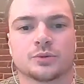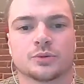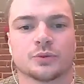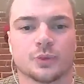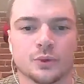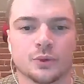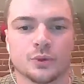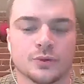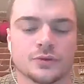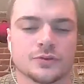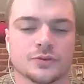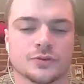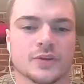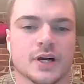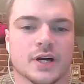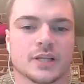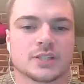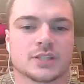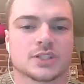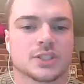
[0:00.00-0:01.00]
prove
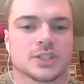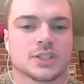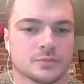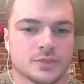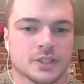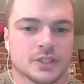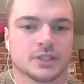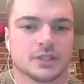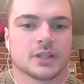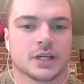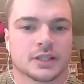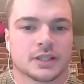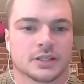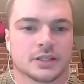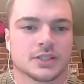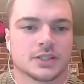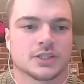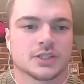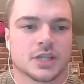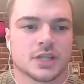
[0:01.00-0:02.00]
that something
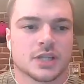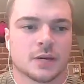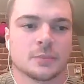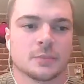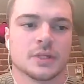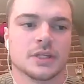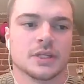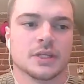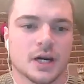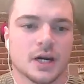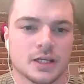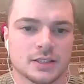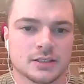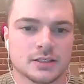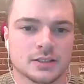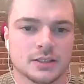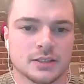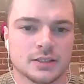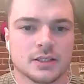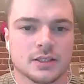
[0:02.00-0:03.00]
like this can be
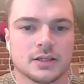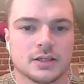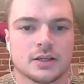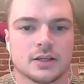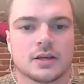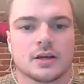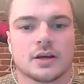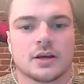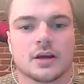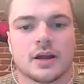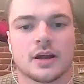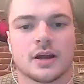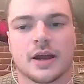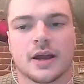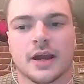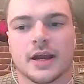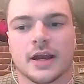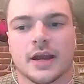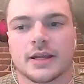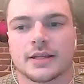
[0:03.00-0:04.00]
done
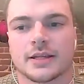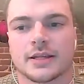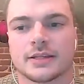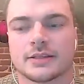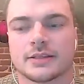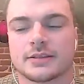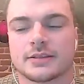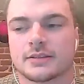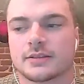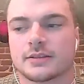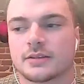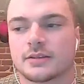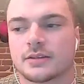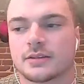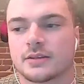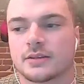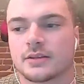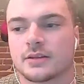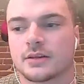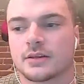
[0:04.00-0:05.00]
and
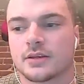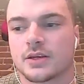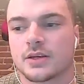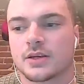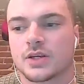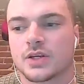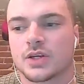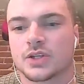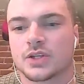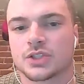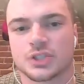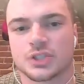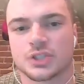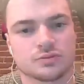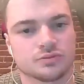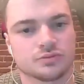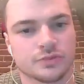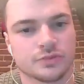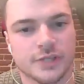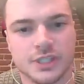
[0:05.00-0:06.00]

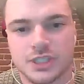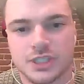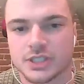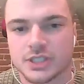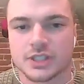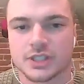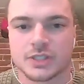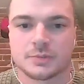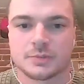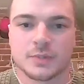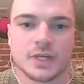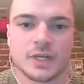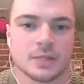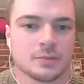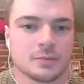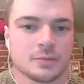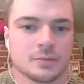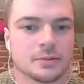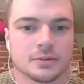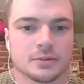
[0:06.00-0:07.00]
just reach as
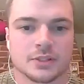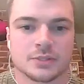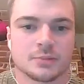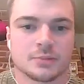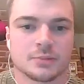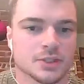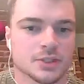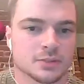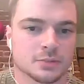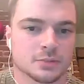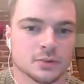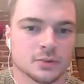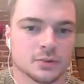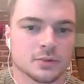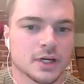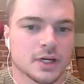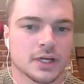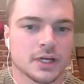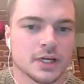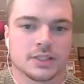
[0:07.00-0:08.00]
many people as
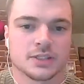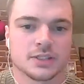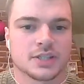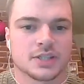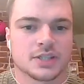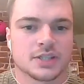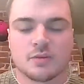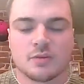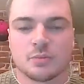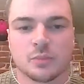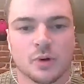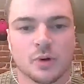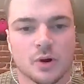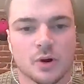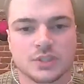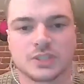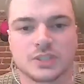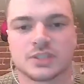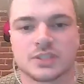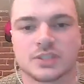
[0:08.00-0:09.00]
possible and just have a
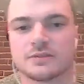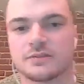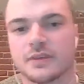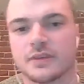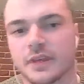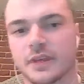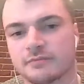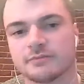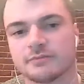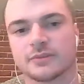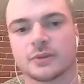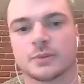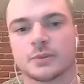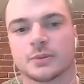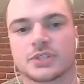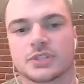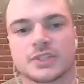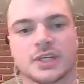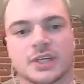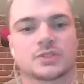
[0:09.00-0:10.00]
positive
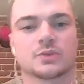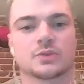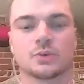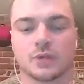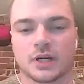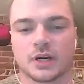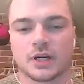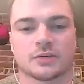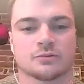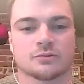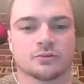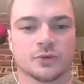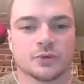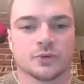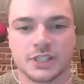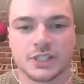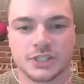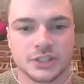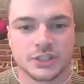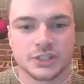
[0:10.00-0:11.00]
influence. That's all I can
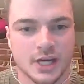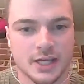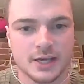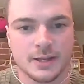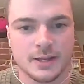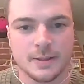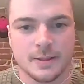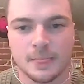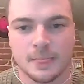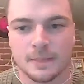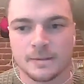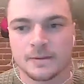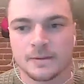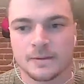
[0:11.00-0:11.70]
really say.